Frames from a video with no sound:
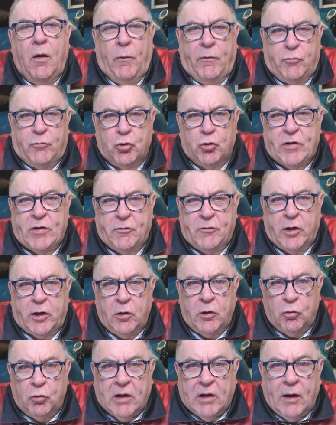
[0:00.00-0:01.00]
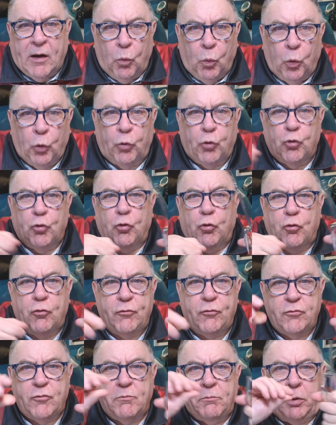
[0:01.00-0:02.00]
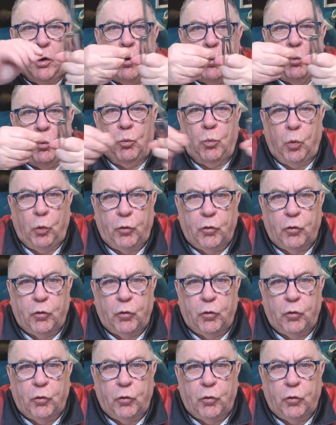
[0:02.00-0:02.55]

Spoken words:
We've just had to use like broken